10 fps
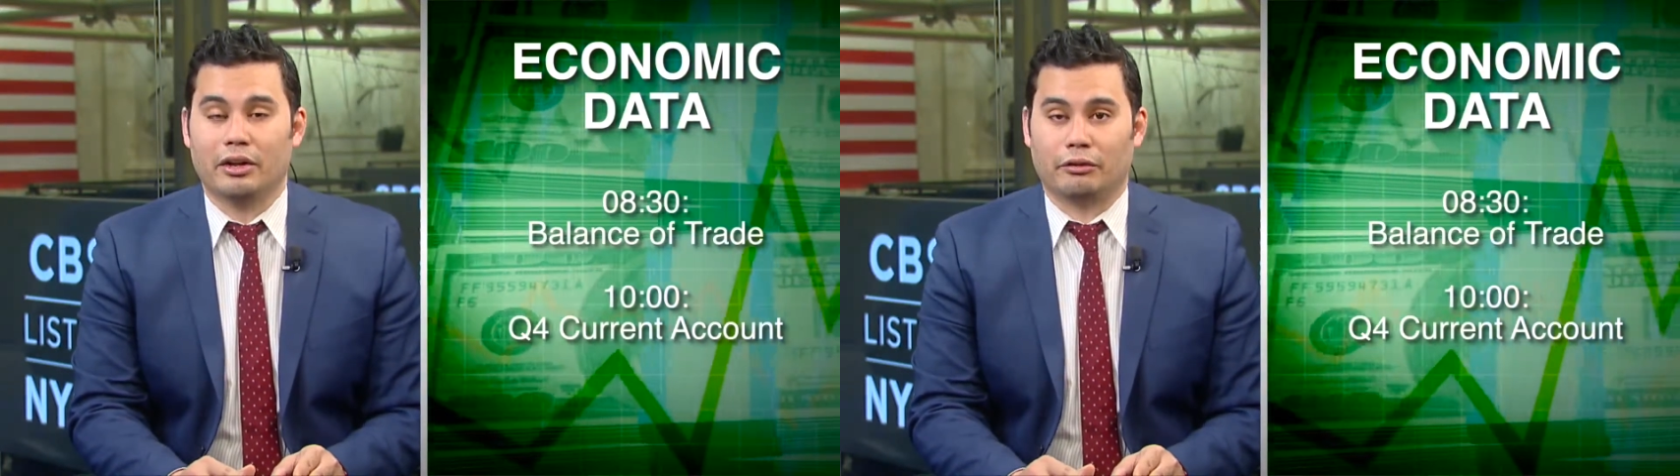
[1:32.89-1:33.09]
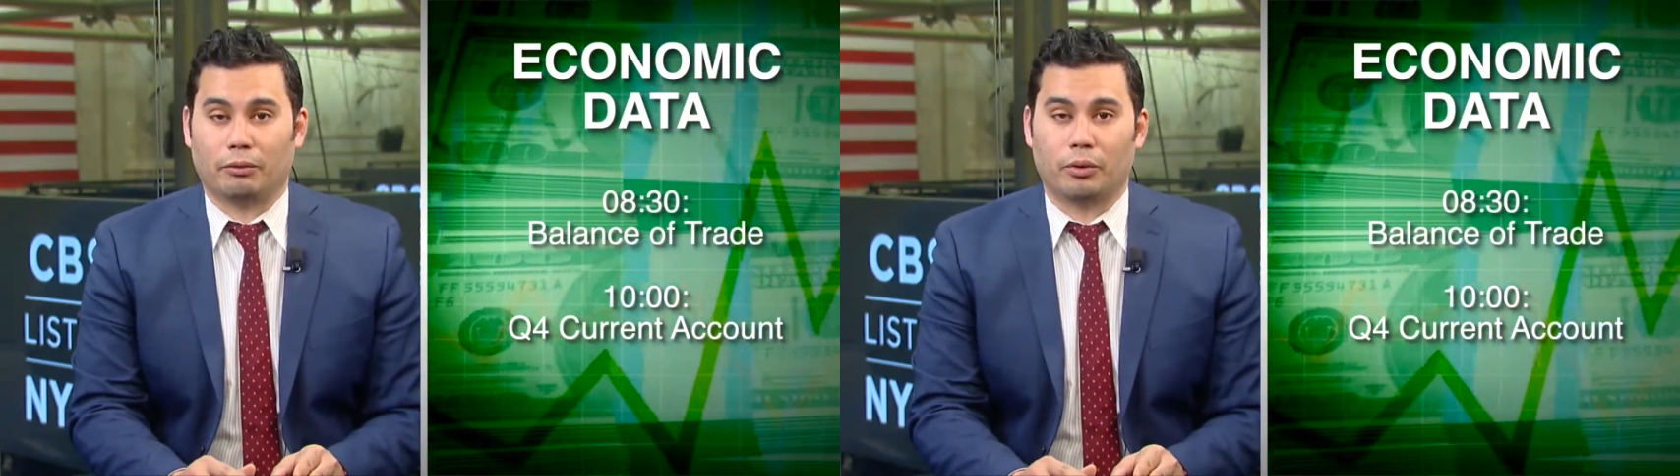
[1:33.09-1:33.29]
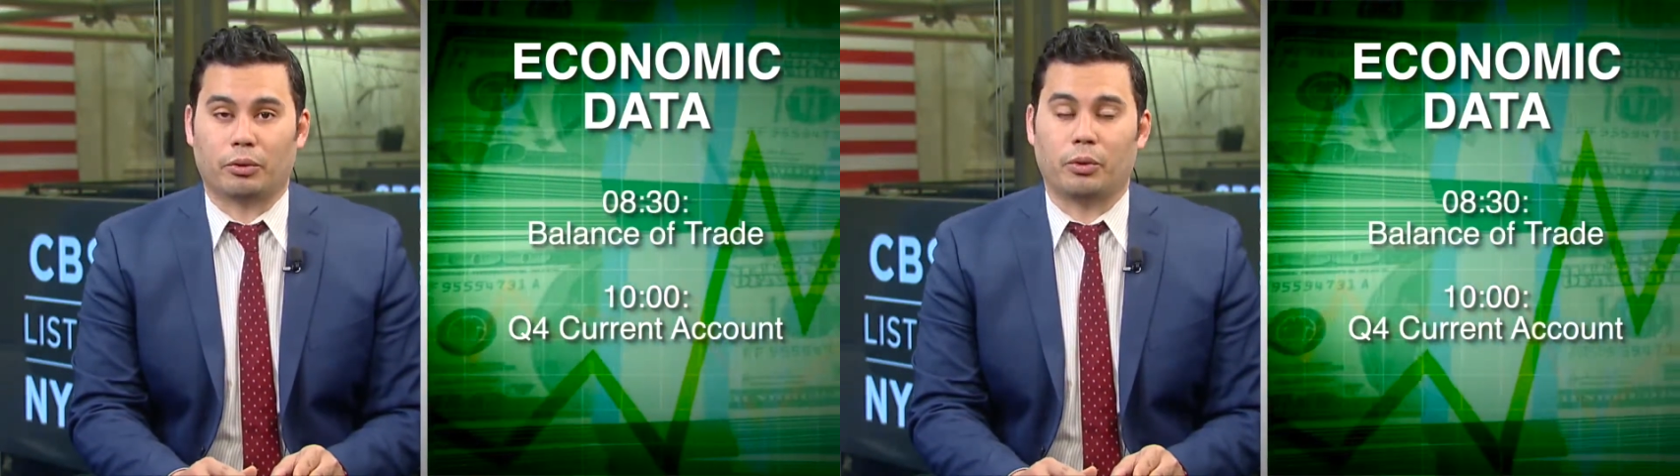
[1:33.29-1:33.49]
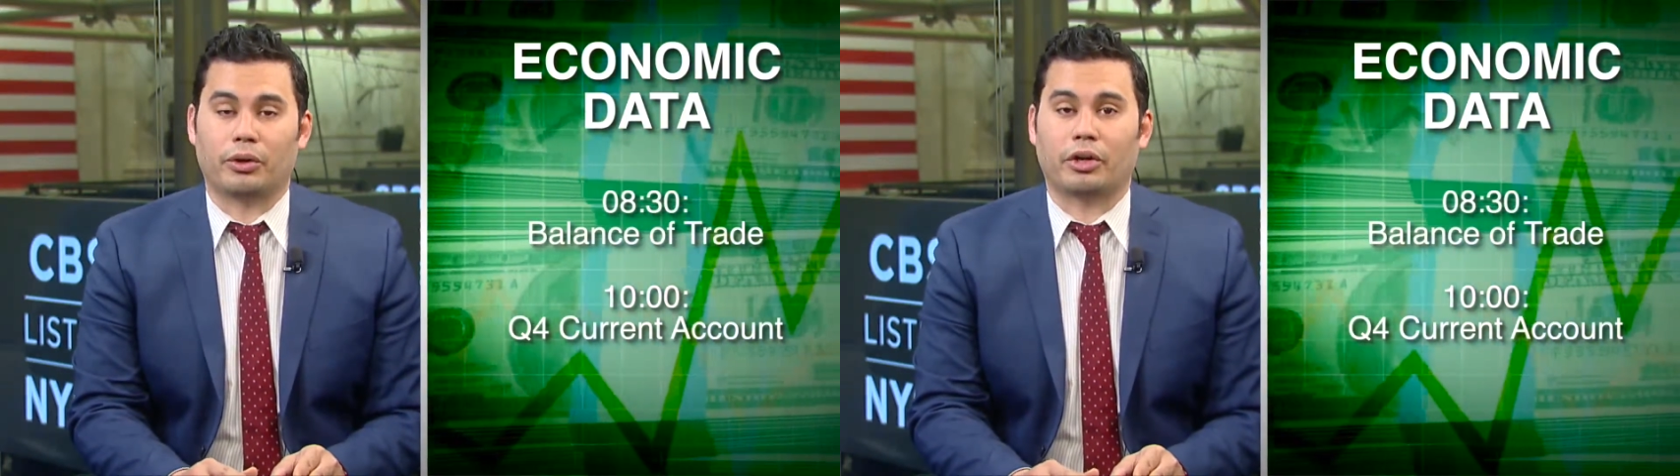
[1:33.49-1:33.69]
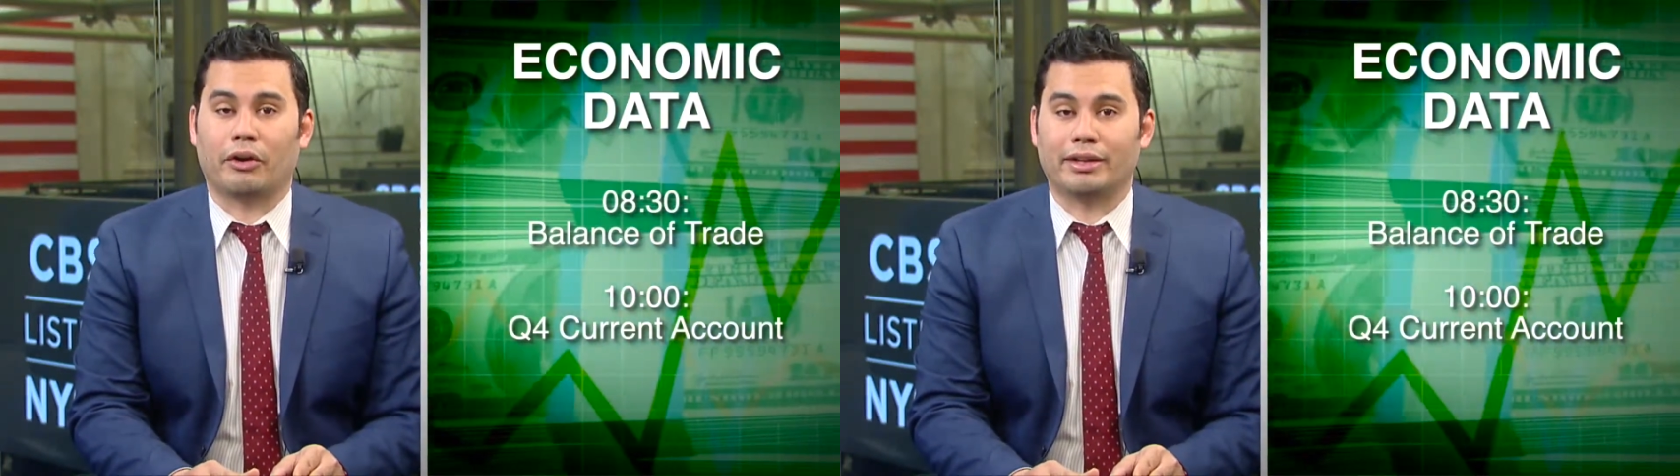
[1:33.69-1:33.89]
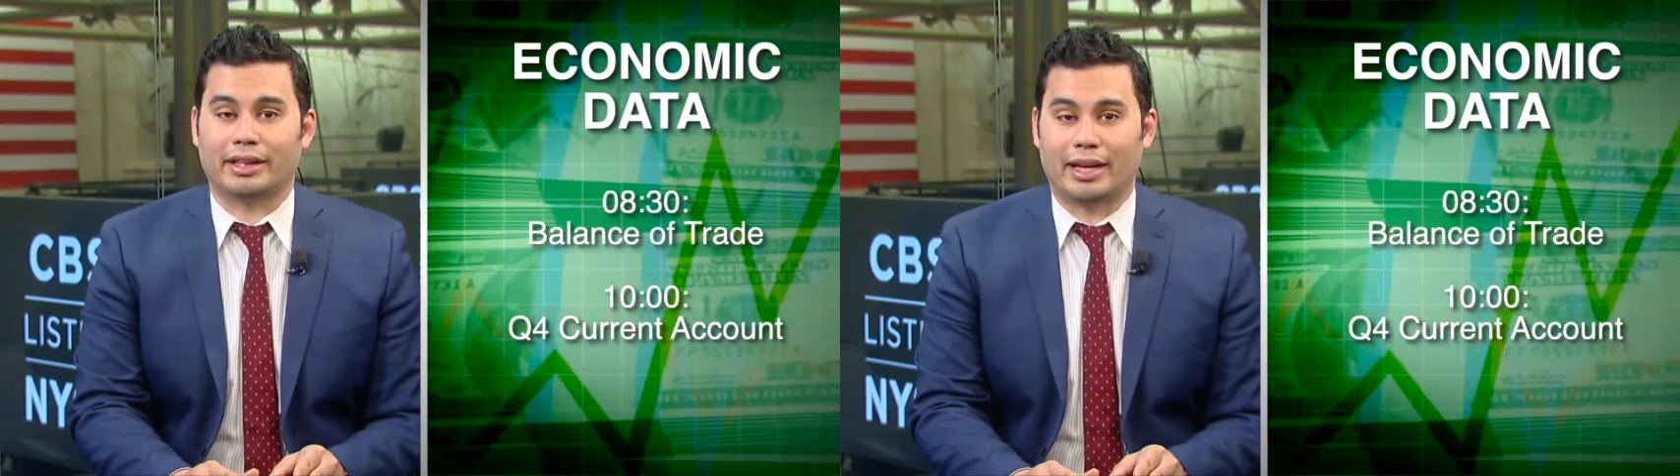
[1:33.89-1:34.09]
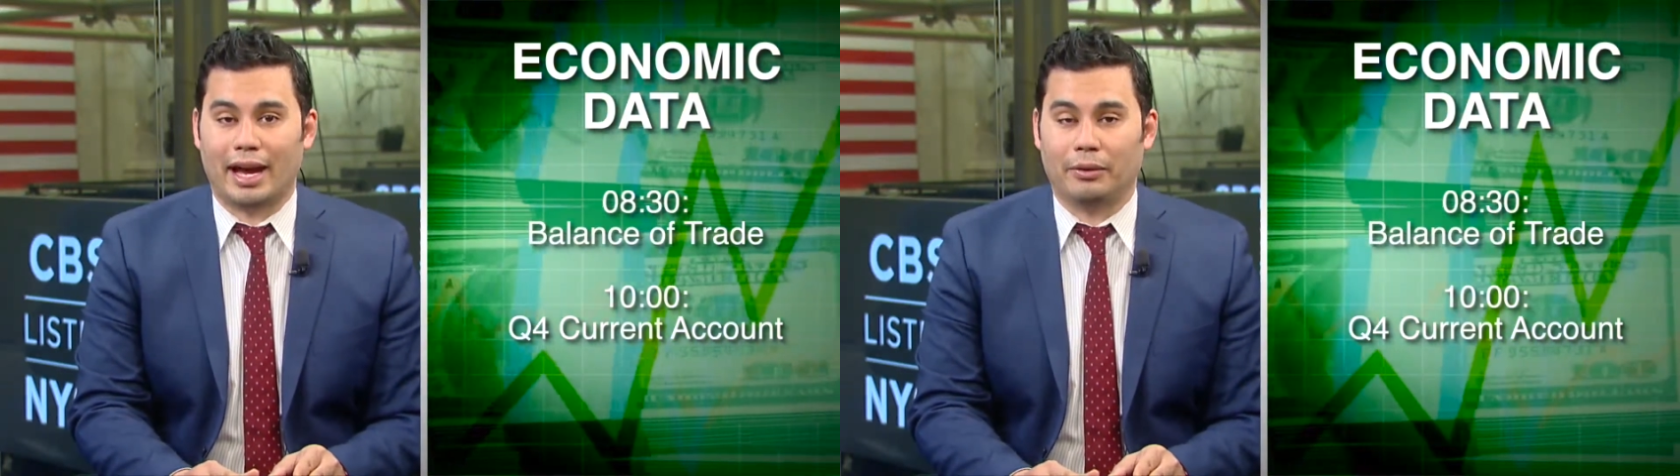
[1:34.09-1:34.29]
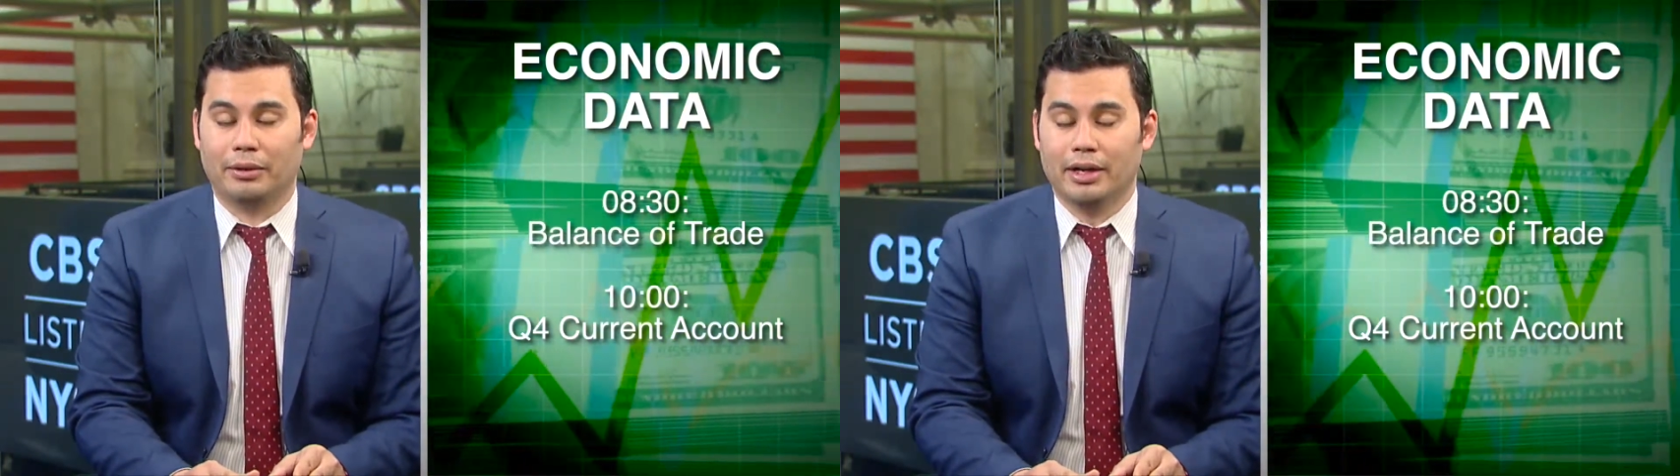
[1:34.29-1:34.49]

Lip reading: the fourth quarter current account.